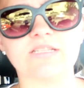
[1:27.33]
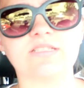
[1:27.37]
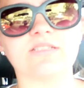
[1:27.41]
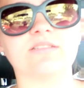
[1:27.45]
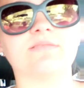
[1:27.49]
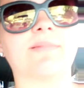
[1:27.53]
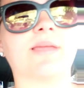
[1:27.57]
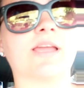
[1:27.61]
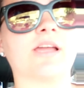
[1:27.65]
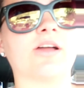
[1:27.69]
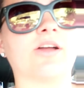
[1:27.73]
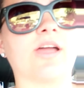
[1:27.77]
So
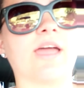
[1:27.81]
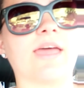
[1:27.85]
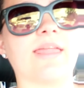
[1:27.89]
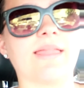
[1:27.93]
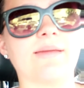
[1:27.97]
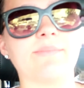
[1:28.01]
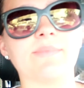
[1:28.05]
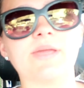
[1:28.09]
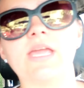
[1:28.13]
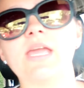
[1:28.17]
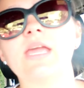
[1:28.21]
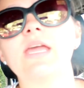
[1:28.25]
I'm like, okay,
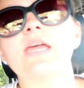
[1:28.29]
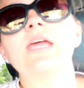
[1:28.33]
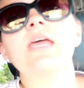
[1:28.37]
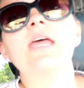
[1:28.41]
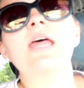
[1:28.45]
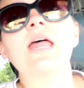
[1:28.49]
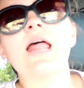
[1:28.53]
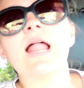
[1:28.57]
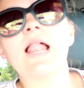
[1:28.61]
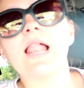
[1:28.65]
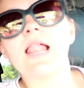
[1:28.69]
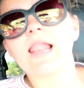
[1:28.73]
let me
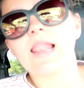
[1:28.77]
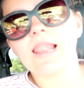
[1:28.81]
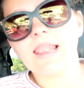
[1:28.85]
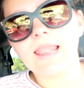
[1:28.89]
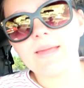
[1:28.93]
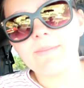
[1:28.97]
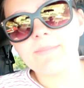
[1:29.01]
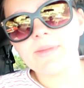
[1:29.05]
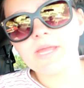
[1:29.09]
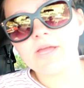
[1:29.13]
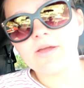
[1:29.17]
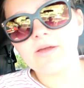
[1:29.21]

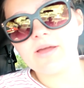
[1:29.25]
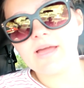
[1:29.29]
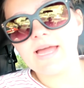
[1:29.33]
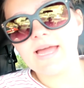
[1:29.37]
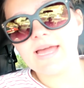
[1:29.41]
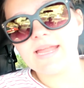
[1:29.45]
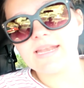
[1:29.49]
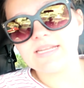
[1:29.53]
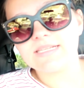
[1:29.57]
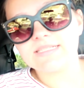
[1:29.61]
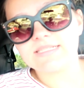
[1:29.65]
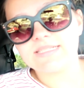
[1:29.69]
go
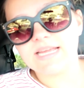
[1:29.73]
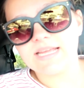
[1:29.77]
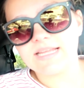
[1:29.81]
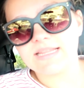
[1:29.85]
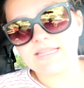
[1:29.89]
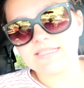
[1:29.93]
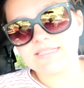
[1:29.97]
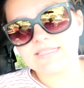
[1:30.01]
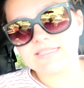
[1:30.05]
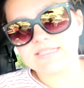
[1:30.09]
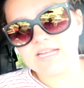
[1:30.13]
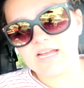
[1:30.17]
ahead and take
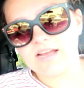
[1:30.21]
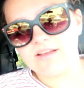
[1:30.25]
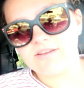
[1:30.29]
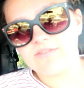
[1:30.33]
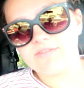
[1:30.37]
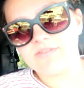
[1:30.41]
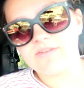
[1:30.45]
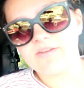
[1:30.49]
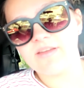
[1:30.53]
this stuff